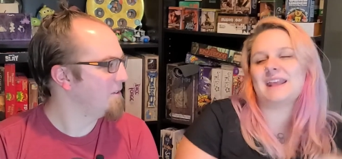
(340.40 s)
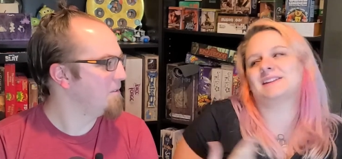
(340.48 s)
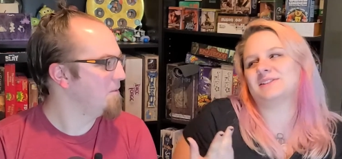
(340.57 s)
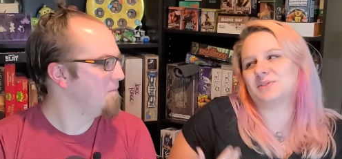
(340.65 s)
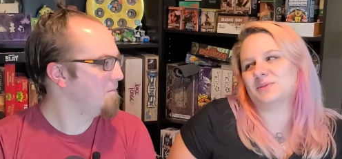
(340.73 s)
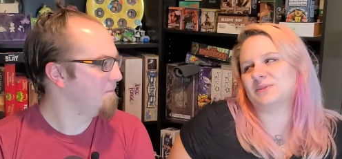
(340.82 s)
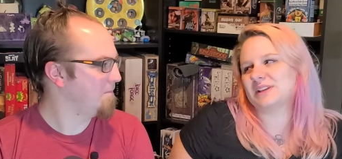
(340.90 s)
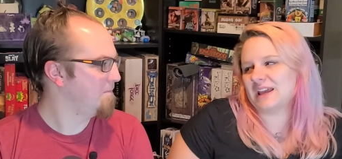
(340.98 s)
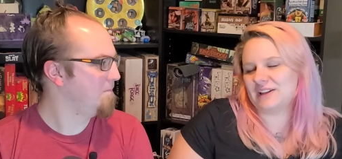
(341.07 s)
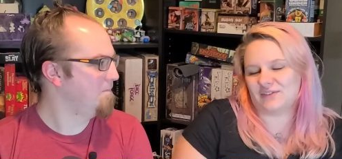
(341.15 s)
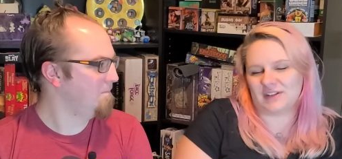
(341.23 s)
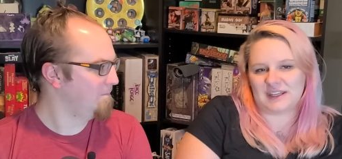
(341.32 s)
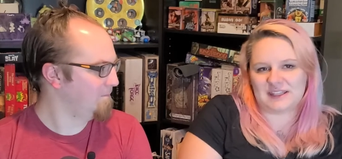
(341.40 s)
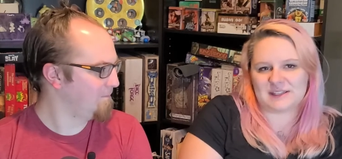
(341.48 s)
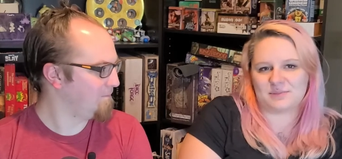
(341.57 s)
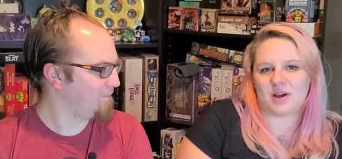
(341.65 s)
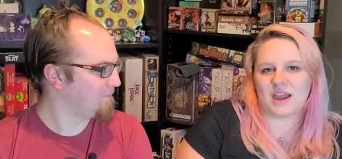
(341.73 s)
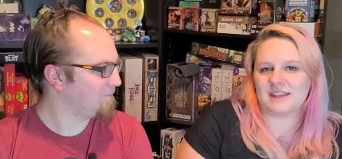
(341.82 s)
Speaker 1: And so it was kind of a neat
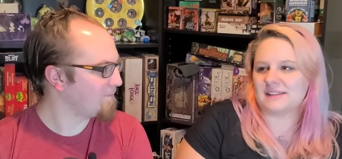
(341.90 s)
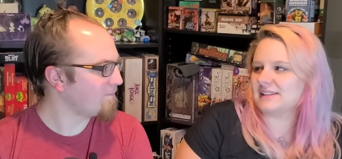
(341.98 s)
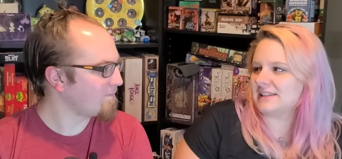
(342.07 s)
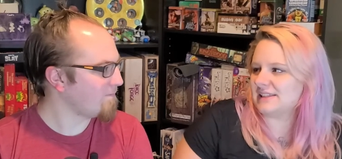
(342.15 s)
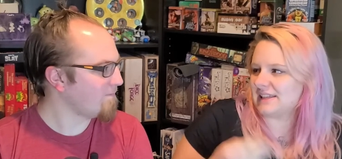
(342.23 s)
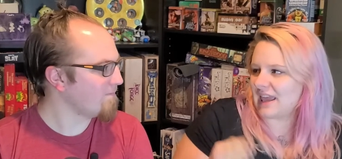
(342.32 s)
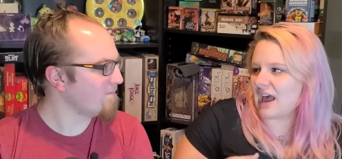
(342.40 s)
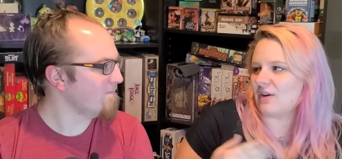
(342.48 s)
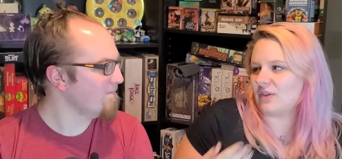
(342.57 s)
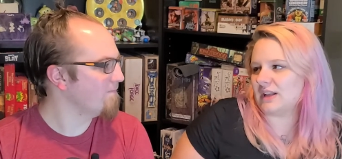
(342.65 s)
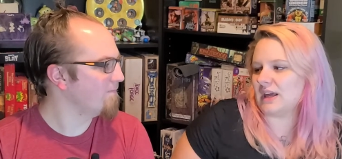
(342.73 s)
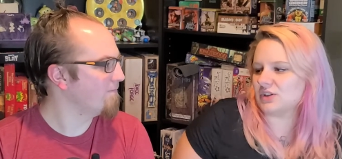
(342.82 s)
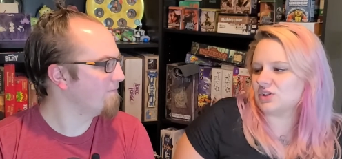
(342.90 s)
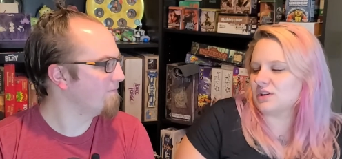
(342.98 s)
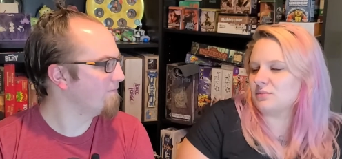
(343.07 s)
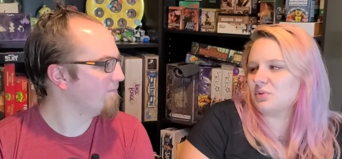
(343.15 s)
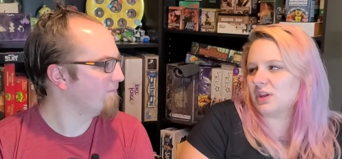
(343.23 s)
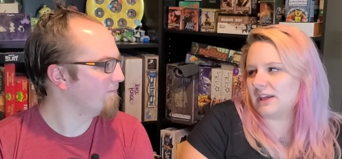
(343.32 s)
surprise to see how that
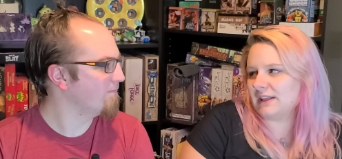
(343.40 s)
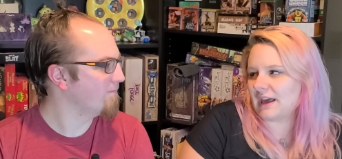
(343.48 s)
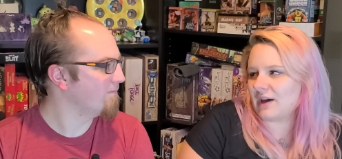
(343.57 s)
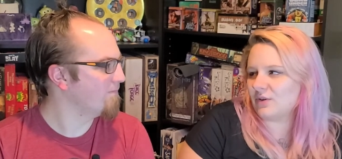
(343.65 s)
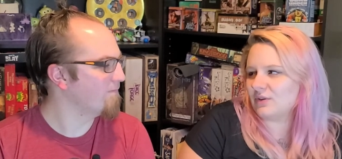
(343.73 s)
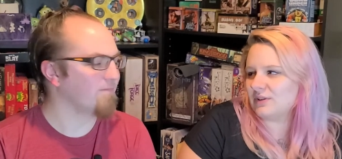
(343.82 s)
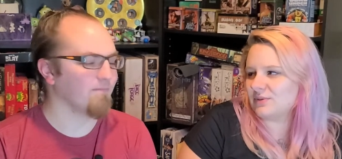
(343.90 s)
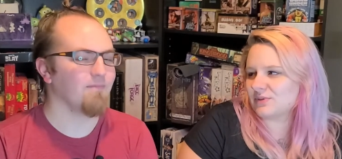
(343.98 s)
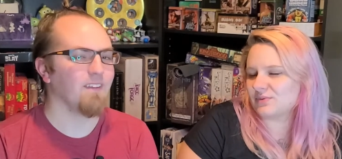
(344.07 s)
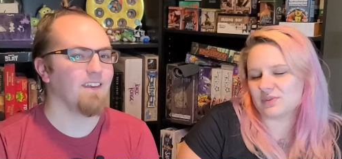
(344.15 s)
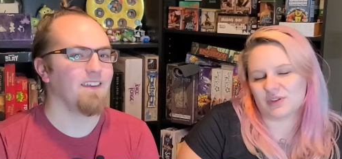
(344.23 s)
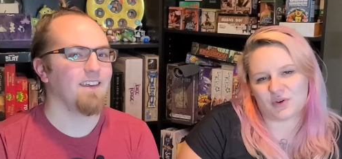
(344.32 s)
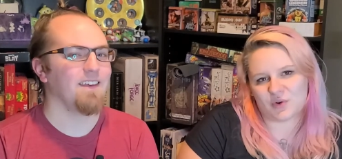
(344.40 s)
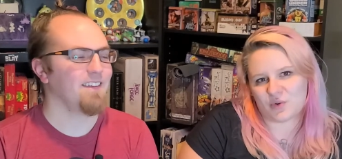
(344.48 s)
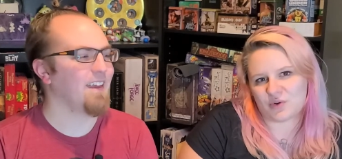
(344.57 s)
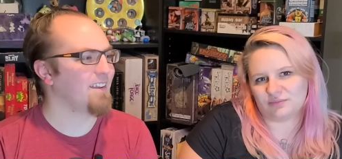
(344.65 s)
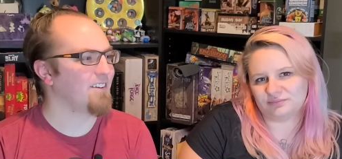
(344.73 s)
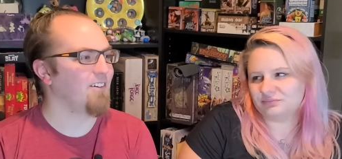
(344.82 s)
actually played out. Mm-hmm. It was really cool.
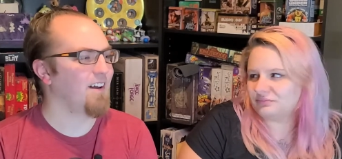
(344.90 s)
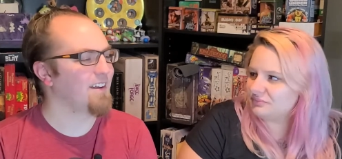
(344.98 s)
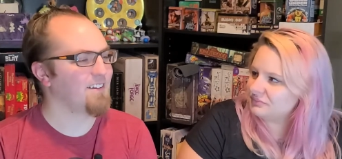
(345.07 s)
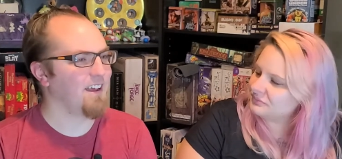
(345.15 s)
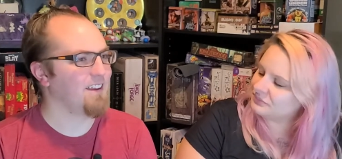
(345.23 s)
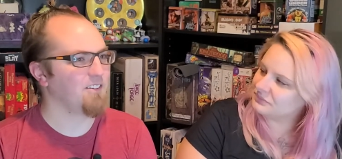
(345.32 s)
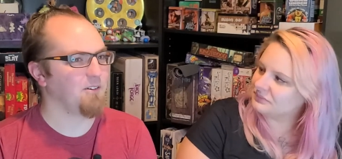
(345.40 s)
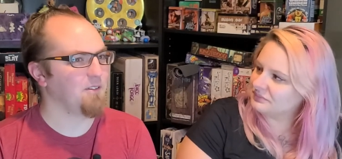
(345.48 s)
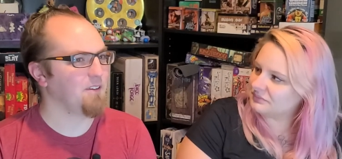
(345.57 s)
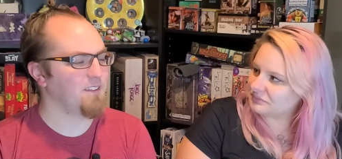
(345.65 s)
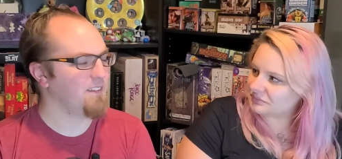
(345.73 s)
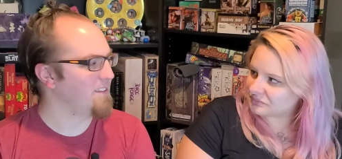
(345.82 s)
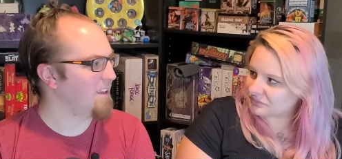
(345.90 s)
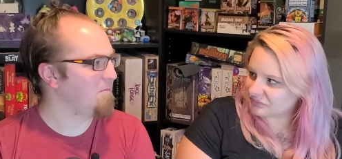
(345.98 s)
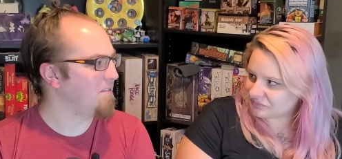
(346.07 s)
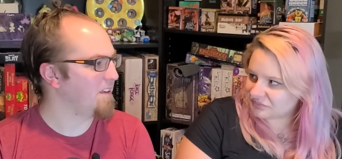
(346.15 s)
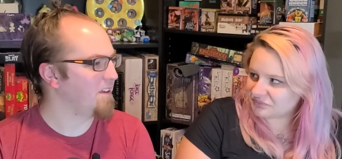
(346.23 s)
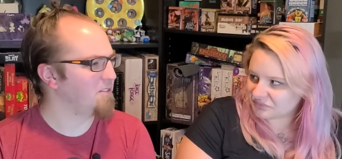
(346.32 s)
Speaker 2: Yeah, no, I, I totally did the
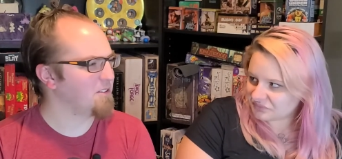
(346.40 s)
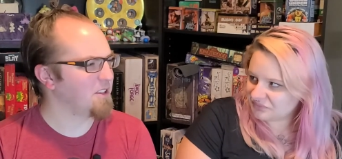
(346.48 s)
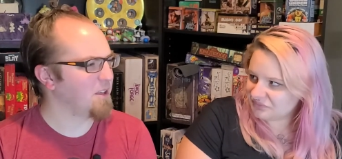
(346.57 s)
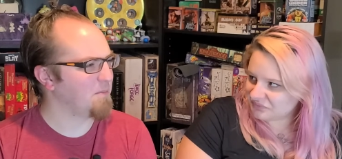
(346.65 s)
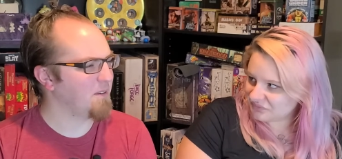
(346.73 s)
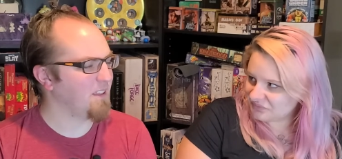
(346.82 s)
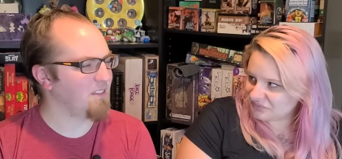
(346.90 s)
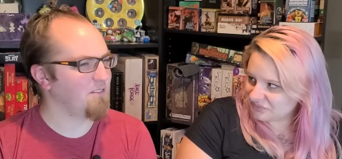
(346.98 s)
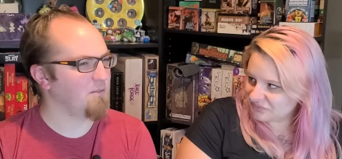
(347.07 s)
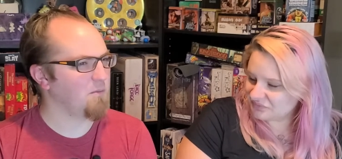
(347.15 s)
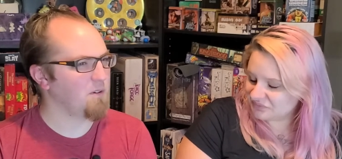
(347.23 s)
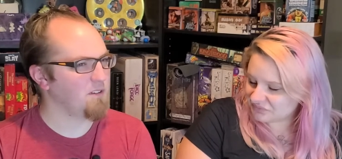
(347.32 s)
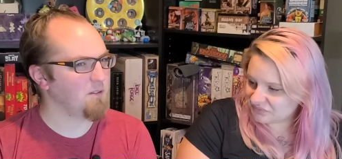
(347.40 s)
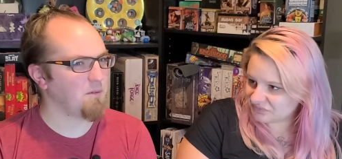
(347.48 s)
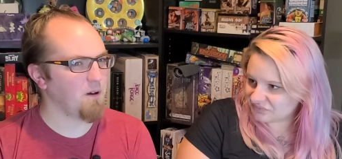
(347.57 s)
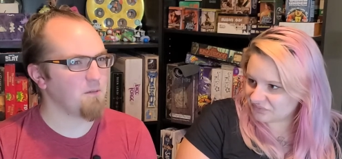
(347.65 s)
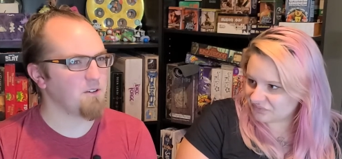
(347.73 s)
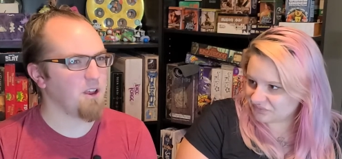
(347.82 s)
same thing. I was like, but uh, where's the
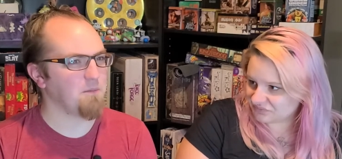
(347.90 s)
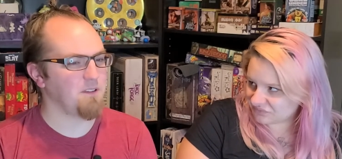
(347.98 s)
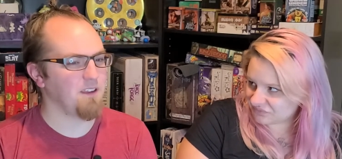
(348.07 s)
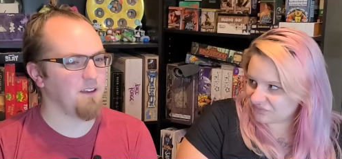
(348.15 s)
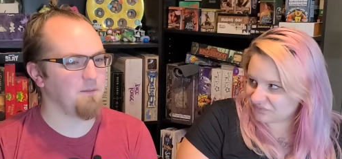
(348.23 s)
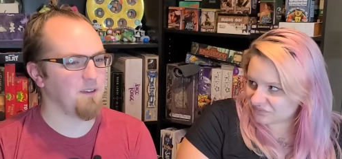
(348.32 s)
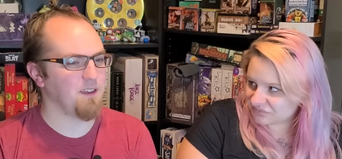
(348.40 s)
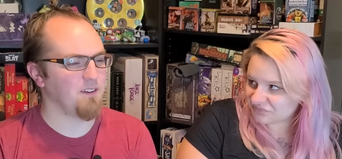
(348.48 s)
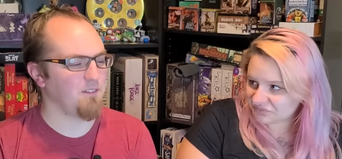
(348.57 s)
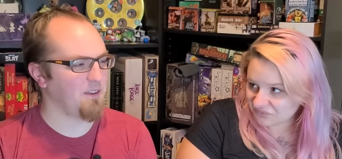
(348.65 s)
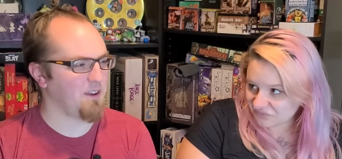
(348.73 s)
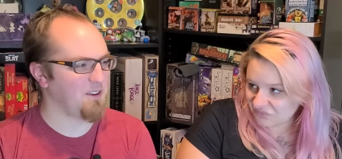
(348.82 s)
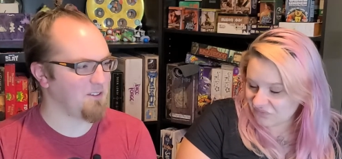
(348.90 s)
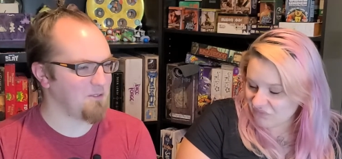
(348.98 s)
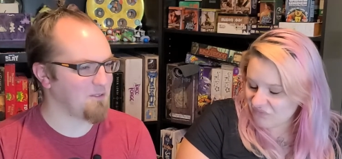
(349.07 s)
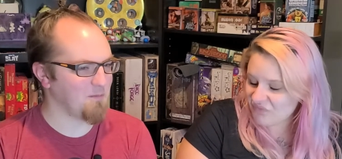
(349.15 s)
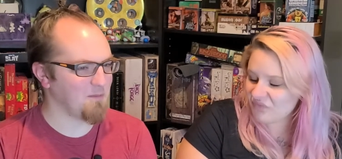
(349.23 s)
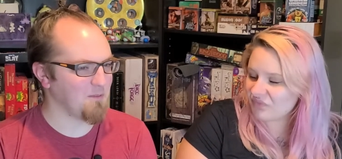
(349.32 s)
barbershop scene coming in? Are they going to do
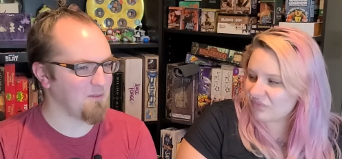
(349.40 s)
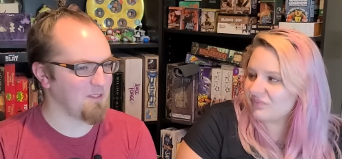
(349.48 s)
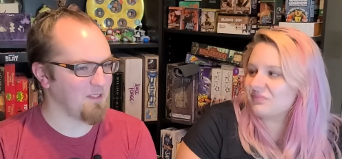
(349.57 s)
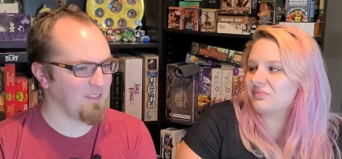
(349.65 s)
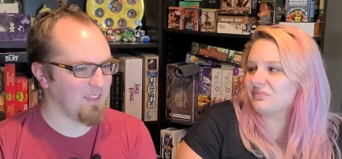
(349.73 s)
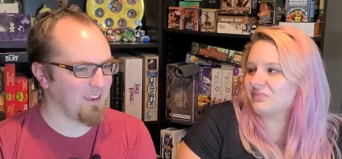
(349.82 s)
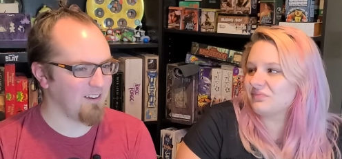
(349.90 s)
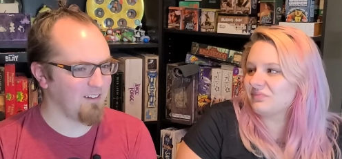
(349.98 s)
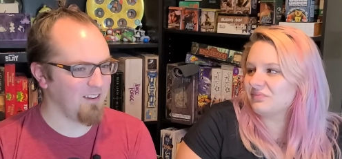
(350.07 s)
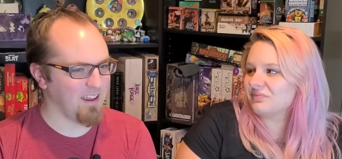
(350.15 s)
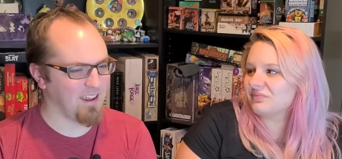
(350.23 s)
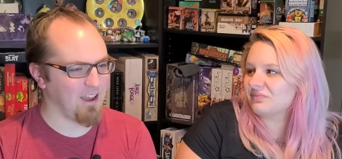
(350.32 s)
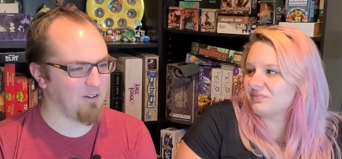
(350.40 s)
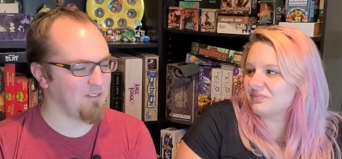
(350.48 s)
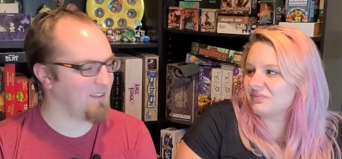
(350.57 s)
something with it later? Like, how